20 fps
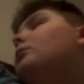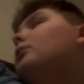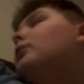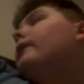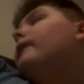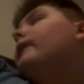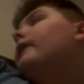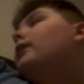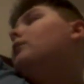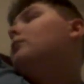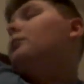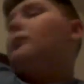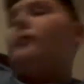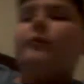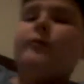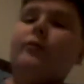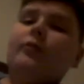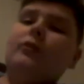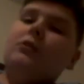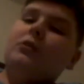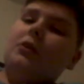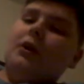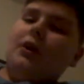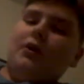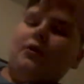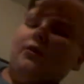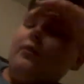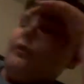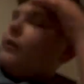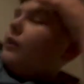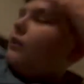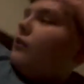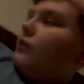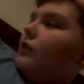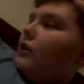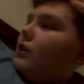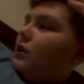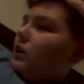more thing is things they